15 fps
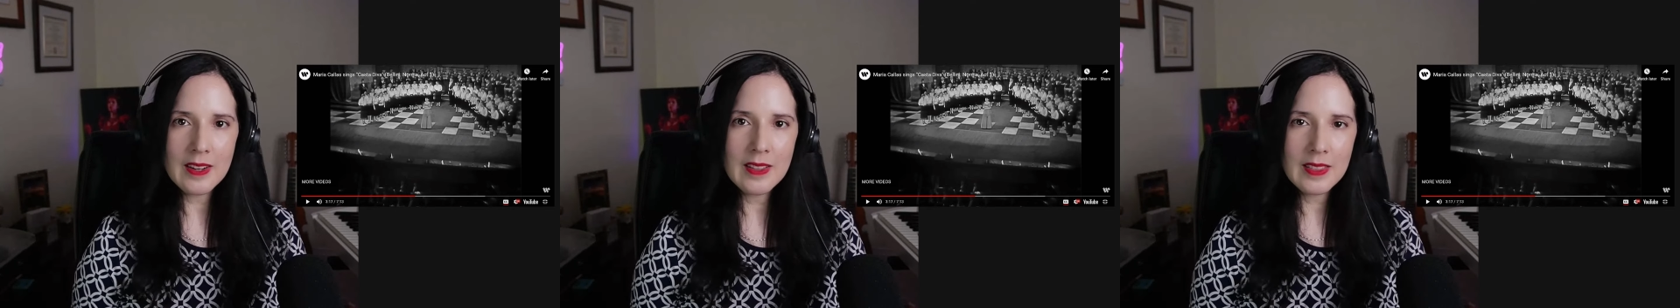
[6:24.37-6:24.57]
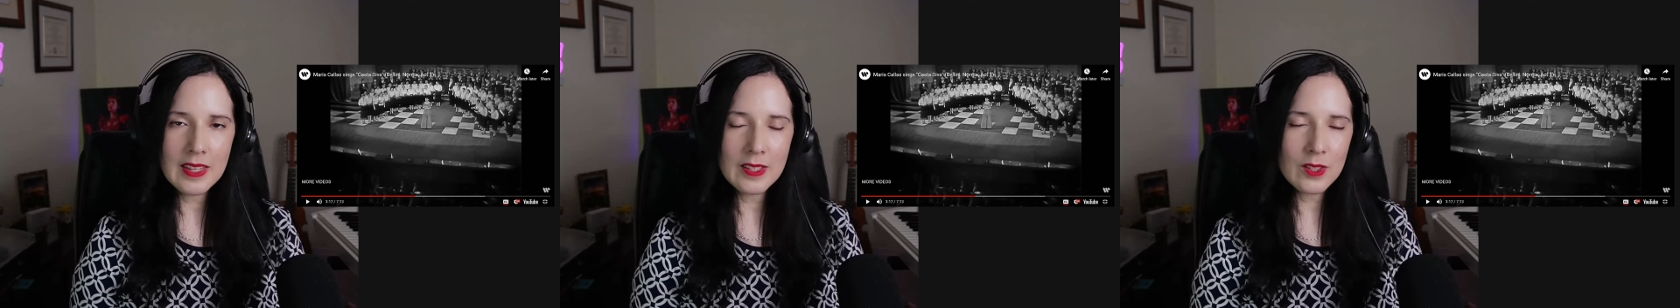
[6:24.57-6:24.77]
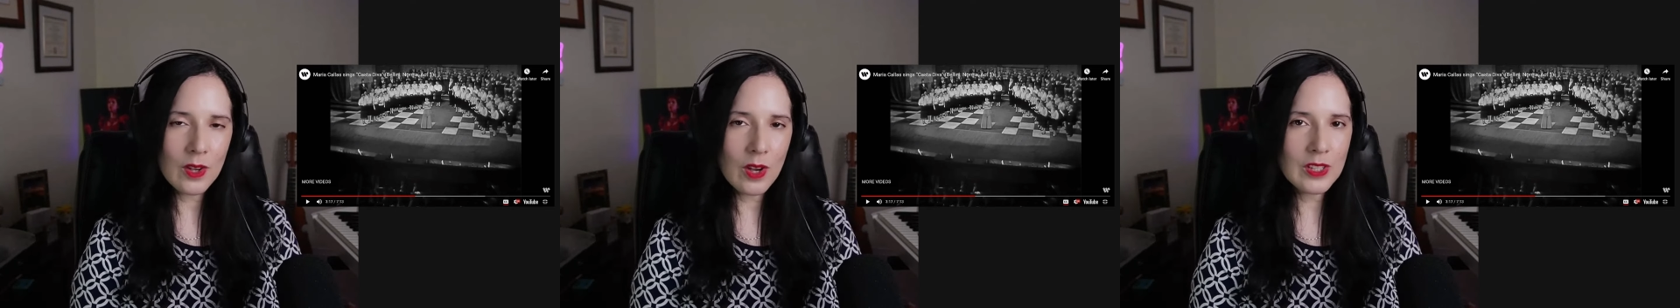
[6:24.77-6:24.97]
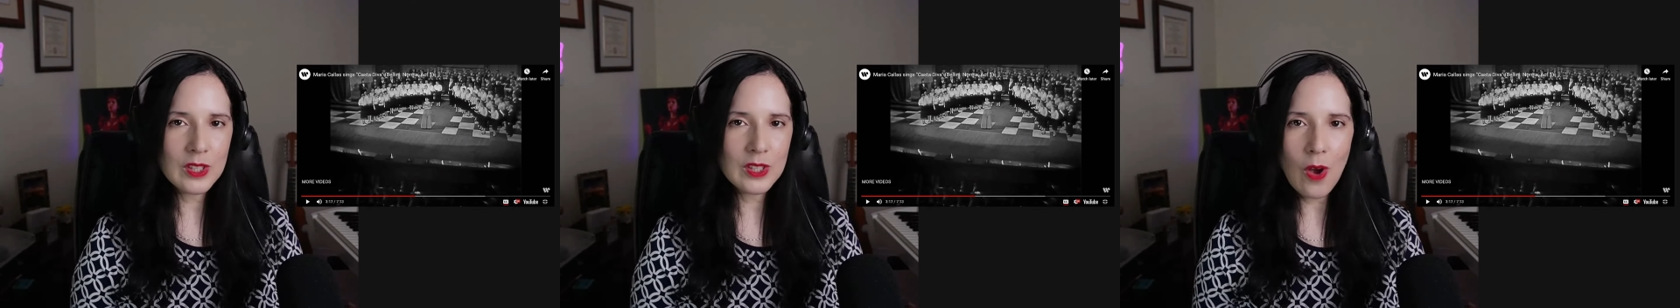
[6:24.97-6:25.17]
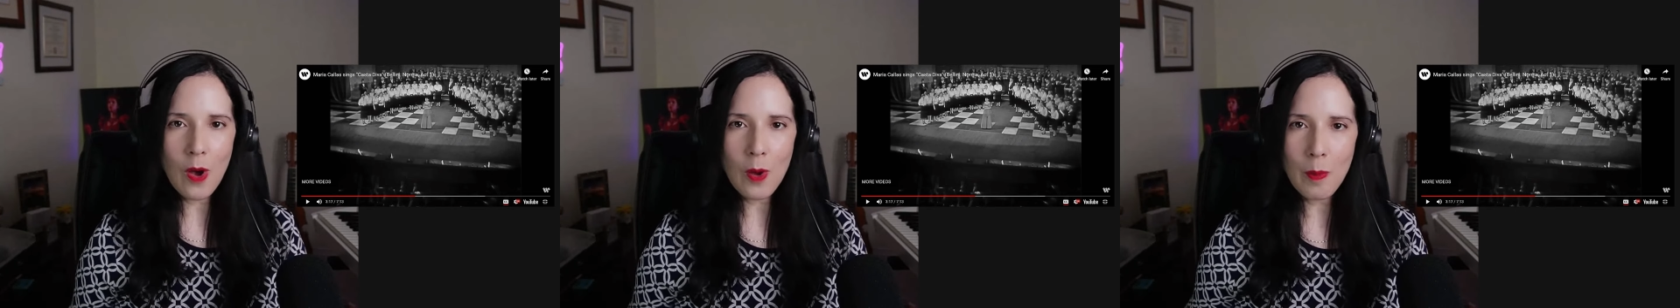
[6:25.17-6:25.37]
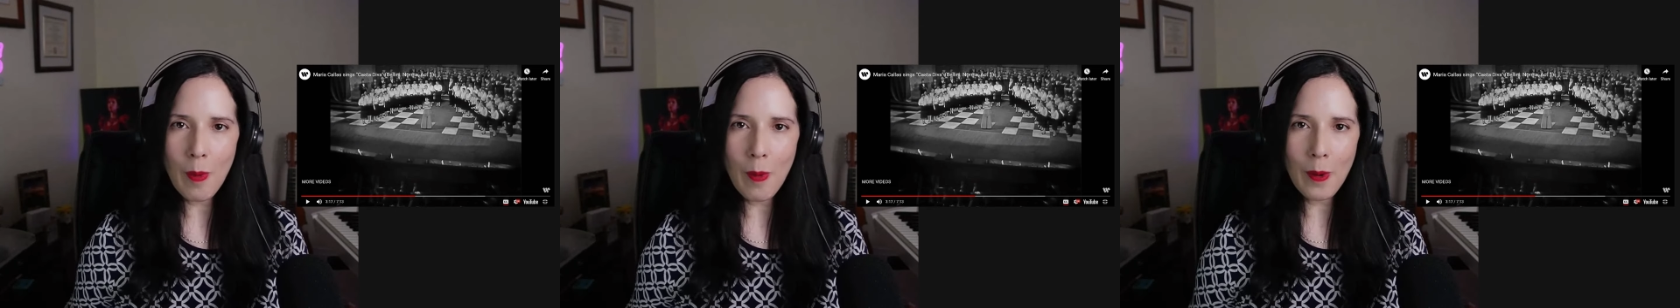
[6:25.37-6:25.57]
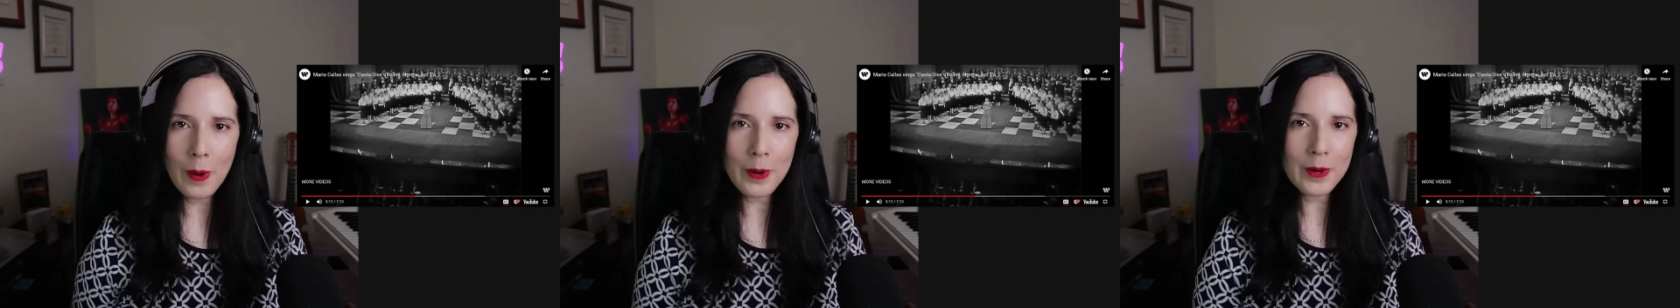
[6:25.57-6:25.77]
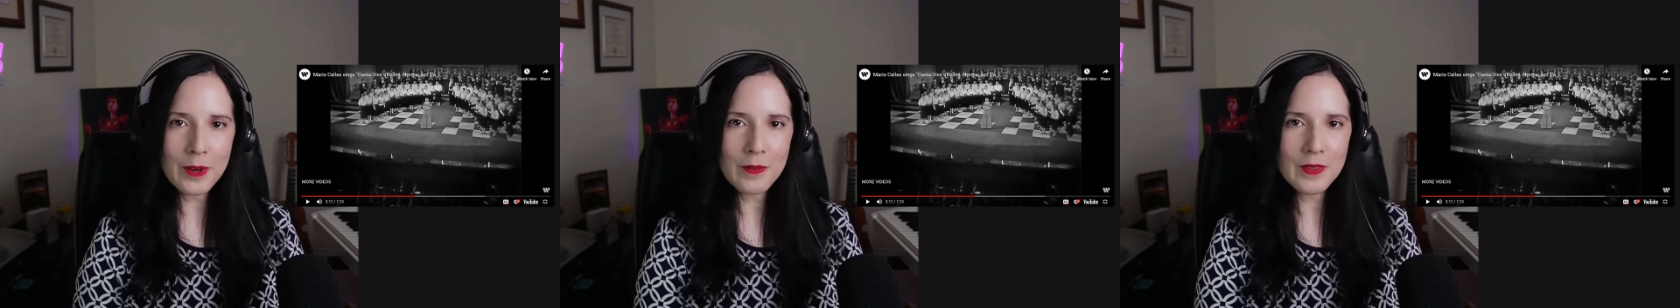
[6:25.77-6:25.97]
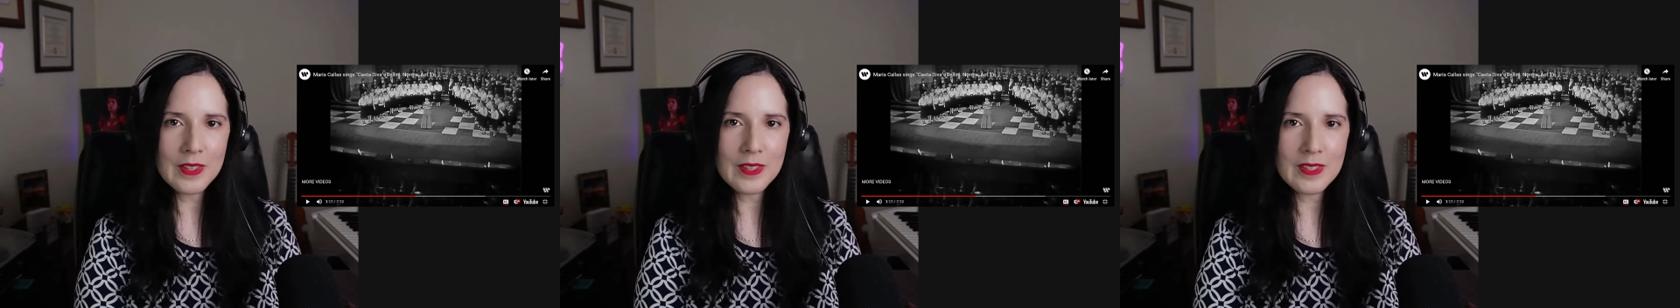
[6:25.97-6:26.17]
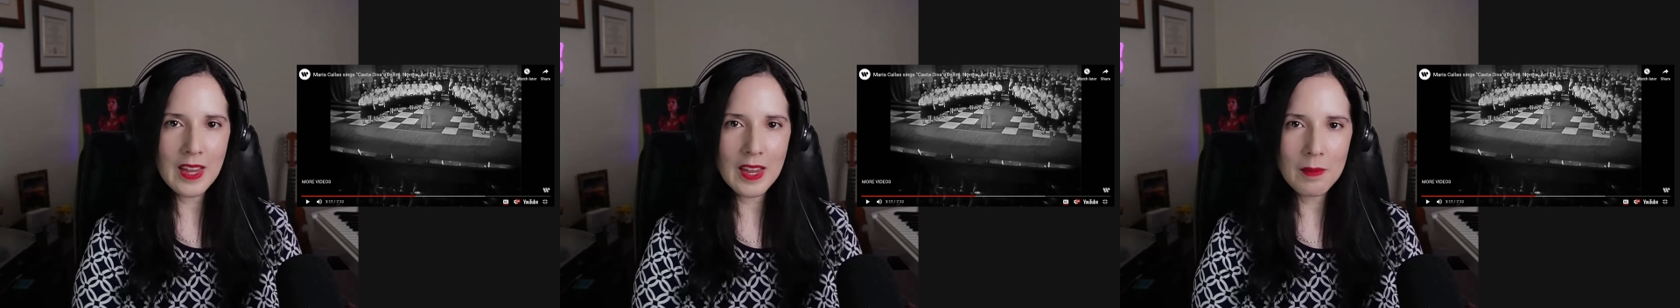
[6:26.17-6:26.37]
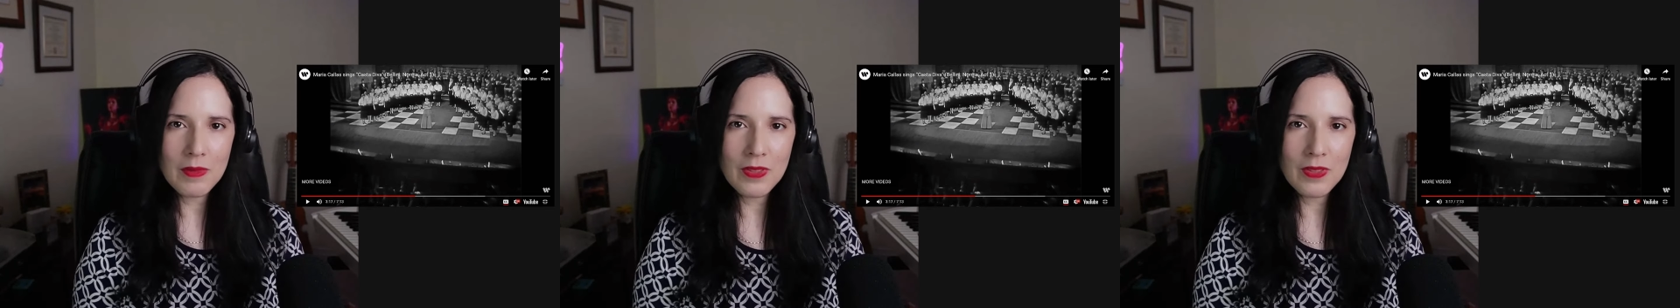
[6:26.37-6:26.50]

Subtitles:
It's all part of the same